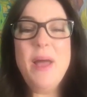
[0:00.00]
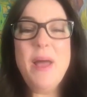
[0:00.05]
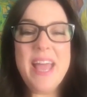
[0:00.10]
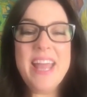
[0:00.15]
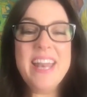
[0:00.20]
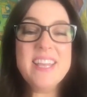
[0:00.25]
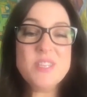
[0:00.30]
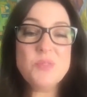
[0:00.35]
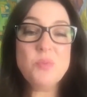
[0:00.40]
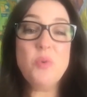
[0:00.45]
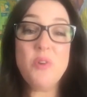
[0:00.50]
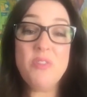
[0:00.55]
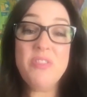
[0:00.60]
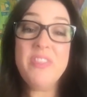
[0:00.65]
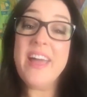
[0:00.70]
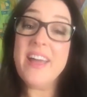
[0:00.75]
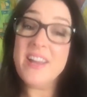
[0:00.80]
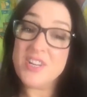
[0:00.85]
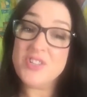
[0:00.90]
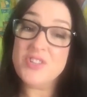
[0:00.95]
It is worth the
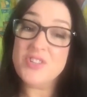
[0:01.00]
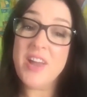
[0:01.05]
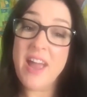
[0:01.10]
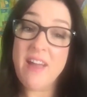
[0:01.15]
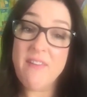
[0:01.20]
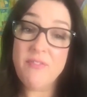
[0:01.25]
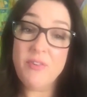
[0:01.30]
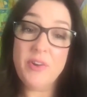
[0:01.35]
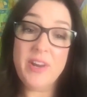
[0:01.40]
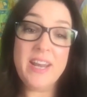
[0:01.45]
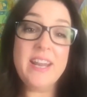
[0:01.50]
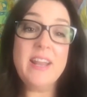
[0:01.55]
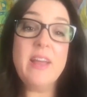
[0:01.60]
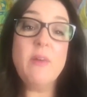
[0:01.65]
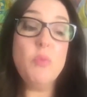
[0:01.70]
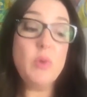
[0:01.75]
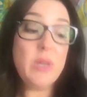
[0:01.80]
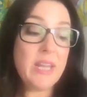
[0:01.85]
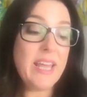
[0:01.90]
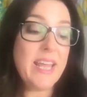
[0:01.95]
extra effort, and it
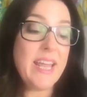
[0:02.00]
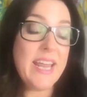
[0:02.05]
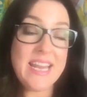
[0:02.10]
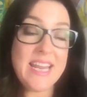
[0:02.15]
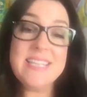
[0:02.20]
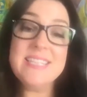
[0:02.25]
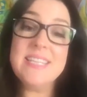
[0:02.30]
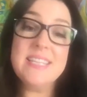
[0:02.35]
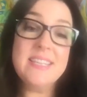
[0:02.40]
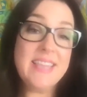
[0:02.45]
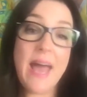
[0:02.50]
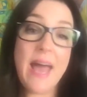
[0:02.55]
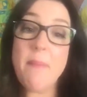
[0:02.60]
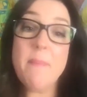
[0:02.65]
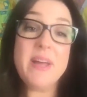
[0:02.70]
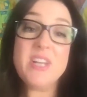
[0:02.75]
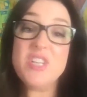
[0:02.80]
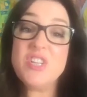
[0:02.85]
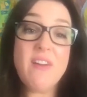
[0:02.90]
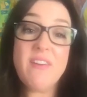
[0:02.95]
isn't that
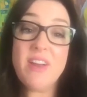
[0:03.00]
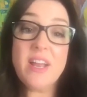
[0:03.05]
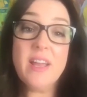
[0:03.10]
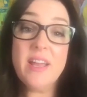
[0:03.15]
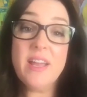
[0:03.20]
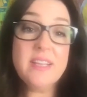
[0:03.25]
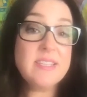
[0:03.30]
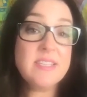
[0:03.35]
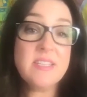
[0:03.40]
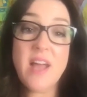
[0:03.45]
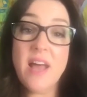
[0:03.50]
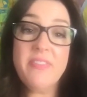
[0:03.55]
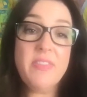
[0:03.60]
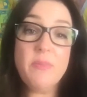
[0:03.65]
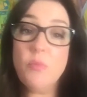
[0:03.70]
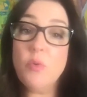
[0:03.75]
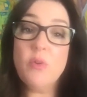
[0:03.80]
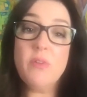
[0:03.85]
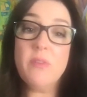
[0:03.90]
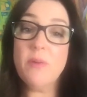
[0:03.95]
much. It's
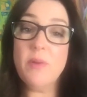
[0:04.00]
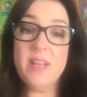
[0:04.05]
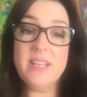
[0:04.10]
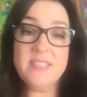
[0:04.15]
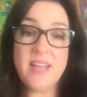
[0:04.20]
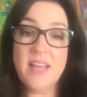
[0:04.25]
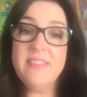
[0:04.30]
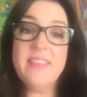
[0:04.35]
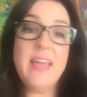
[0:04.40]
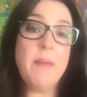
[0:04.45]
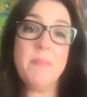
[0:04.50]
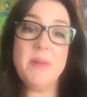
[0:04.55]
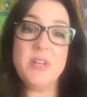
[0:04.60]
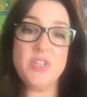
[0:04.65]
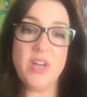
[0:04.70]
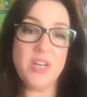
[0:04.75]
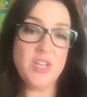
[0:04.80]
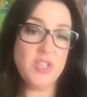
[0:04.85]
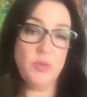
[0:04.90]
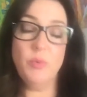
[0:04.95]
not that much
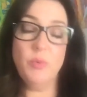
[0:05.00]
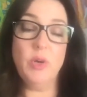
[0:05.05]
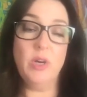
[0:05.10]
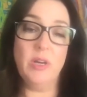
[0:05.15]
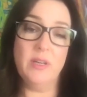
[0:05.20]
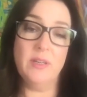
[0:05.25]
extra work.